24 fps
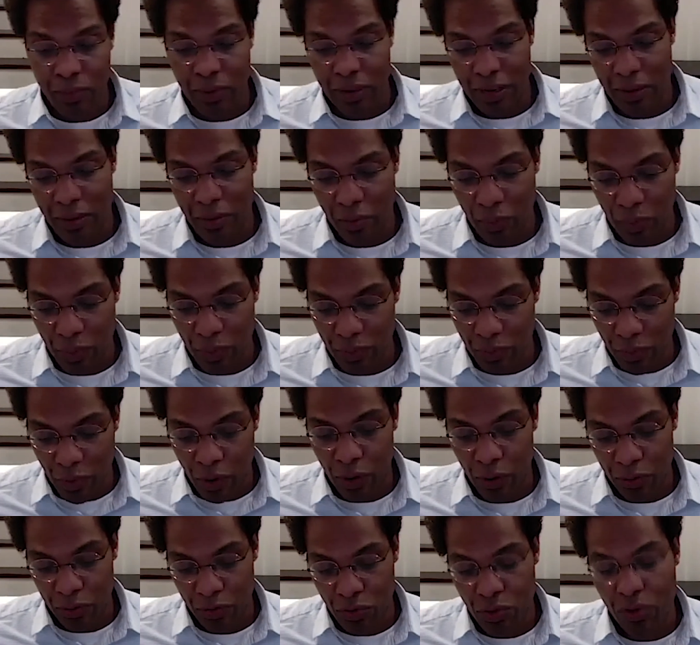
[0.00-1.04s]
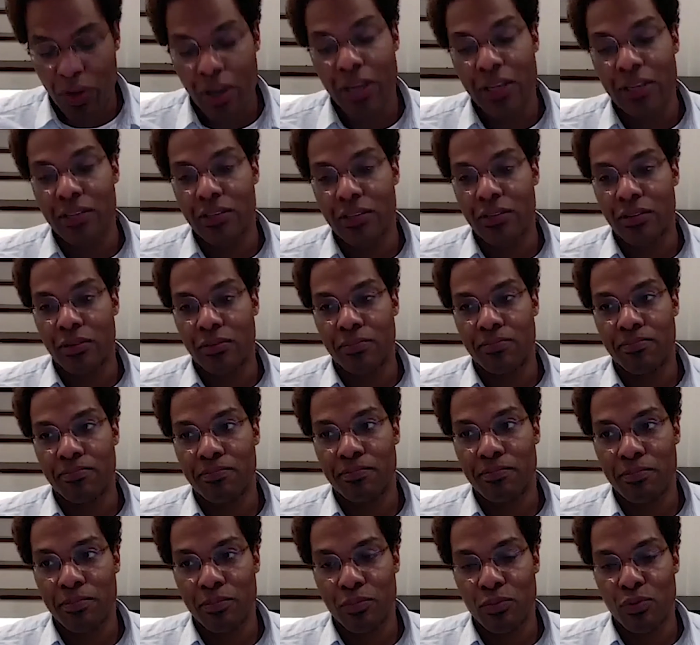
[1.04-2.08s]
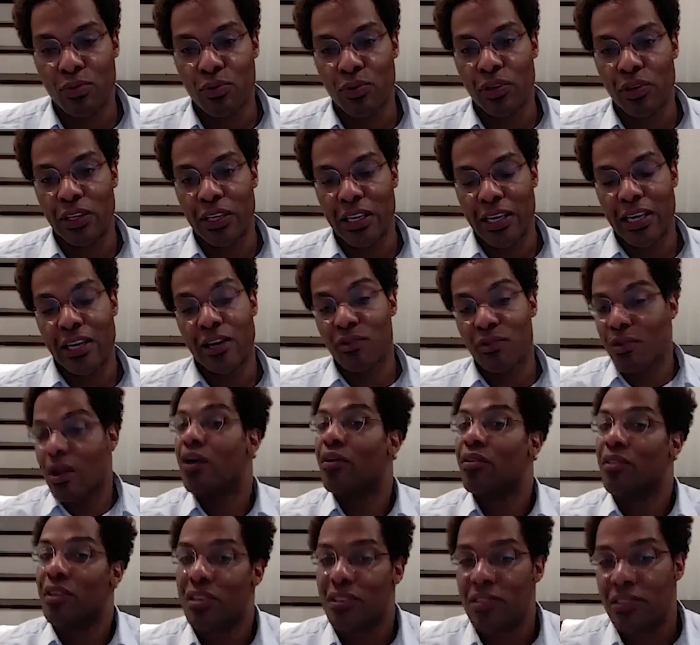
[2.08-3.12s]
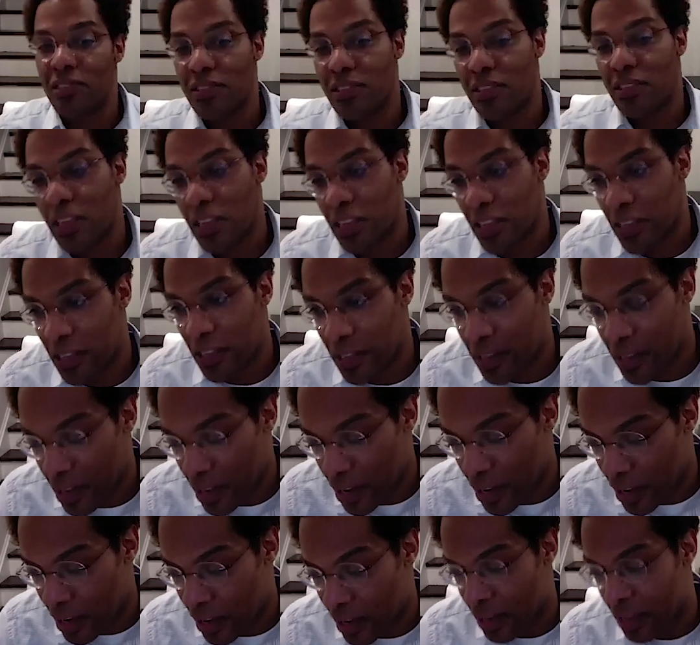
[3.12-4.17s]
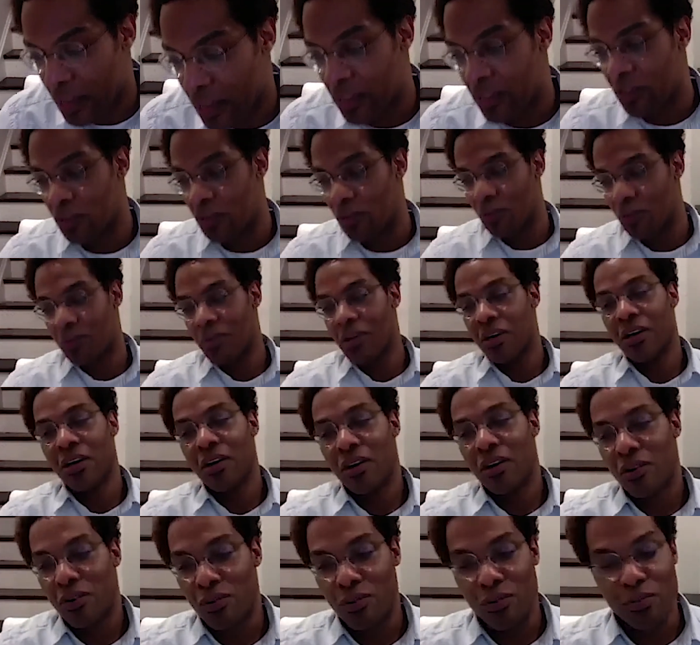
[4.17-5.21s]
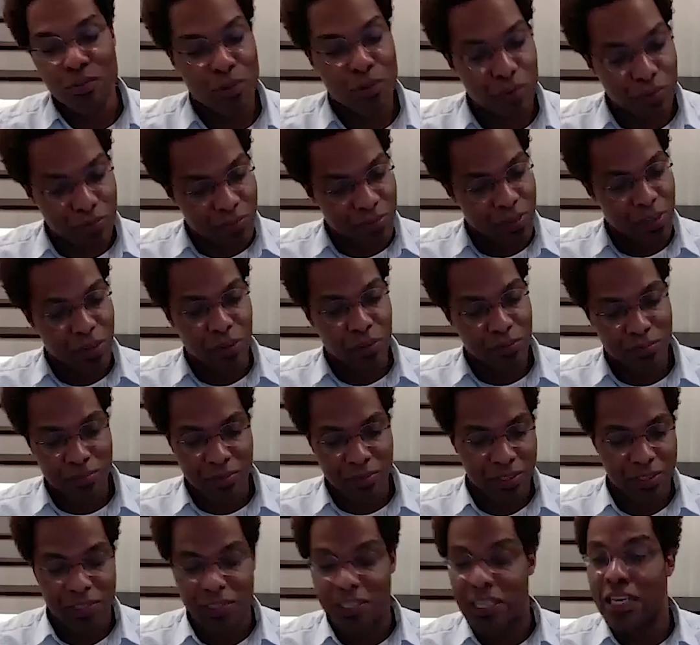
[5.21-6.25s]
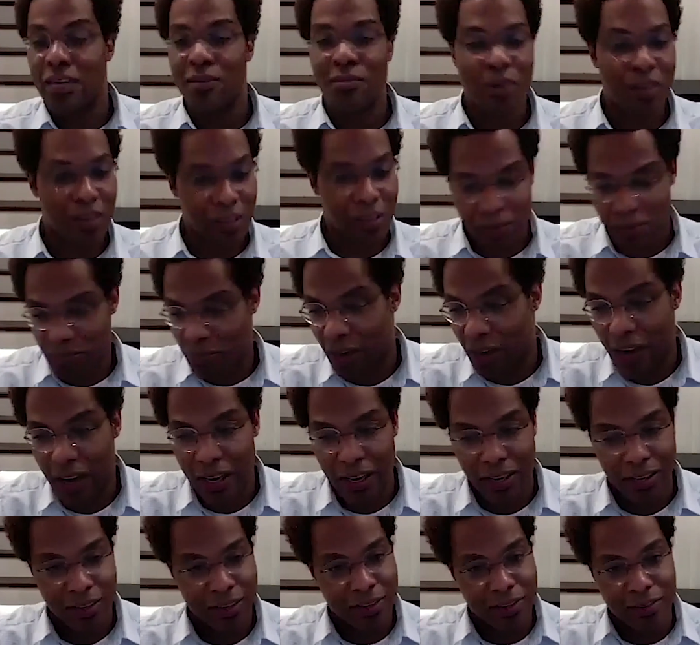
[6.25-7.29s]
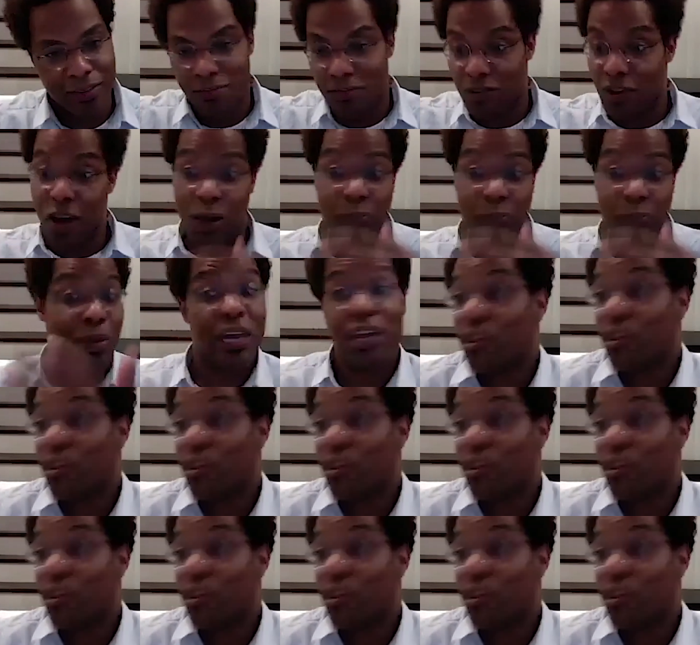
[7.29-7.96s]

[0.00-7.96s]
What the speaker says: we've all tried to really get around this and remove, the stigma behind not paying your